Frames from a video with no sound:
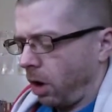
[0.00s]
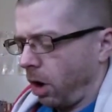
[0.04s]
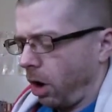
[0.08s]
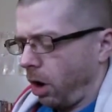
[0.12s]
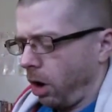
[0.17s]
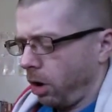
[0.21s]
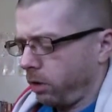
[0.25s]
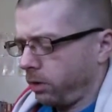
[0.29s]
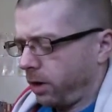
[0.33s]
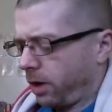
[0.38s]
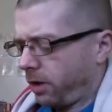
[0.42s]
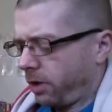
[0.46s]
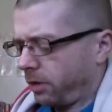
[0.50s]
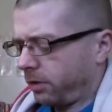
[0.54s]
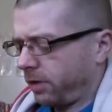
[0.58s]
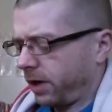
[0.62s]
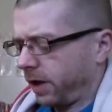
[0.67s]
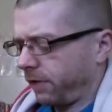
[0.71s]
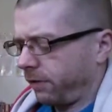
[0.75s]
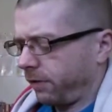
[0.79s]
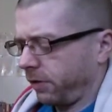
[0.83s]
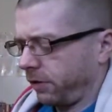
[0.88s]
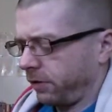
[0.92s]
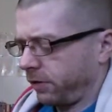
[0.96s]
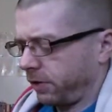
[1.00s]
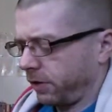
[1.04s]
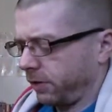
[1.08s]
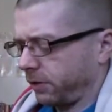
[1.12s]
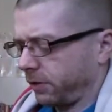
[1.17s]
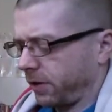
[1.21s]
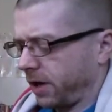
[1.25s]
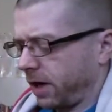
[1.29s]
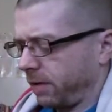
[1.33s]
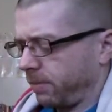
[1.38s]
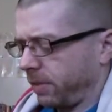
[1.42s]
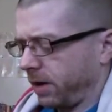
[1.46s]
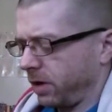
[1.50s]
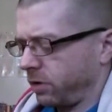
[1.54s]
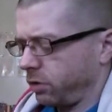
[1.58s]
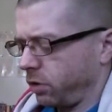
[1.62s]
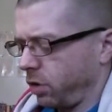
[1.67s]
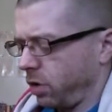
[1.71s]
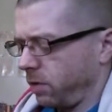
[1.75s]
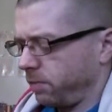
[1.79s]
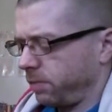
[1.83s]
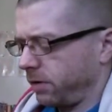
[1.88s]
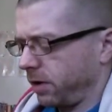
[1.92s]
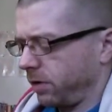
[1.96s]
All other differences can be
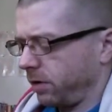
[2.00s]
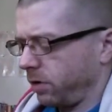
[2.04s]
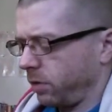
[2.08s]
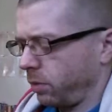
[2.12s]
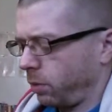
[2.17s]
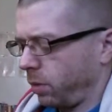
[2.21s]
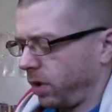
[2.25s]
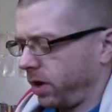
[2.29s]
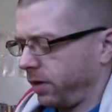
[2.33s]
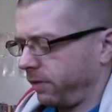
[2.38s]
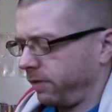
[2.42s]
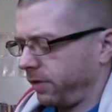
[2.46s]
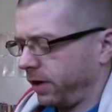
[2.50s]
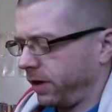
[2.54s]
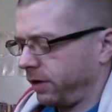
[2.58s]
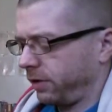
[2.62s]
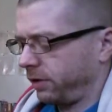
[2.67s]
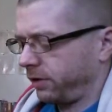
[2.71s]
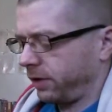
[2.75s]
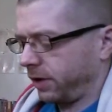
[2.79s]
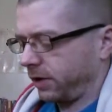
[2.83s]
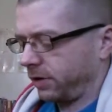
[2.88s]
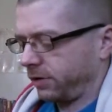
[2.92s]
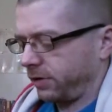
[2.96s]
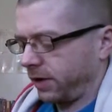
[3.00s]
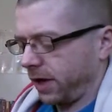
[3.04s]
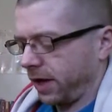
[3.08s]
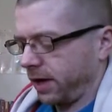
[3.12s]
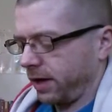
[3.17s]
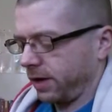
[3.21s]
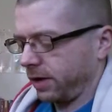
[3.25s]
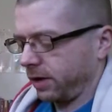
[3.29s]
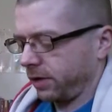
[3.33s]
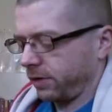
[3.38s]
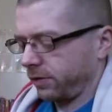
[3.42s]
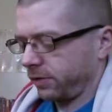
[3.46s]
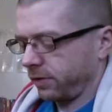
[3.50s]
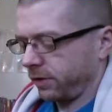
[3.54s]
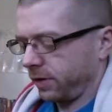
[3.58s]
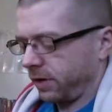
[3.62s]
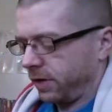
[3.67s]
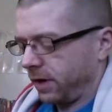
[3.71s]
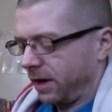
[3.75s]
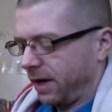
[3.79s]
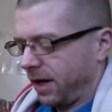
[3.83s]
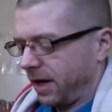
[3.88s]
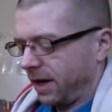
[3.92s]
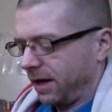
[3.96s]
grouped under one of these six headings.
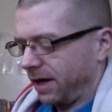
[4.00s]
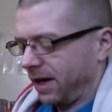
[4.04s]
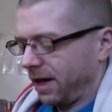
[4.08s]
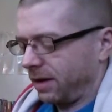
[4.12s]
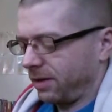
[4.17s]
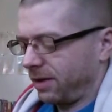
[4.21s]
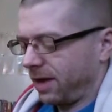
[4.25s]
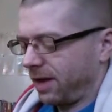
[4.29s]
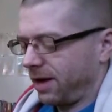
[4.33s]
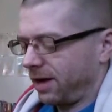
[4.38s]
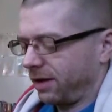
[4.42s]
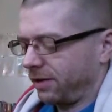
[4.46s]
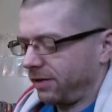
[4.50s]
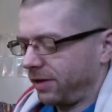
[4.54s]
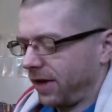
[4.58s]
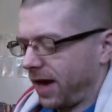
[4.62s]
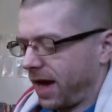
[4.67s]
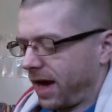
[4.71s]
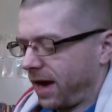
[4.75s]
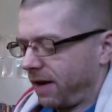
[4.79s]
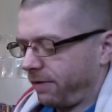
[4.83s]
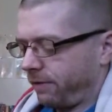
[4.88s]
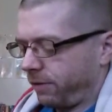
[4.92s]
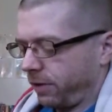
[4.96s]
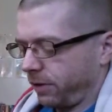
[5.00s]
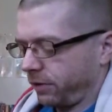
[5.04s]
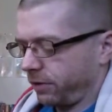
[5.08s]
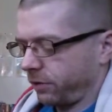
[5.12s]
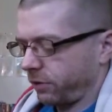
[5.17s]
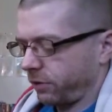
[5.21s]
Now let us have the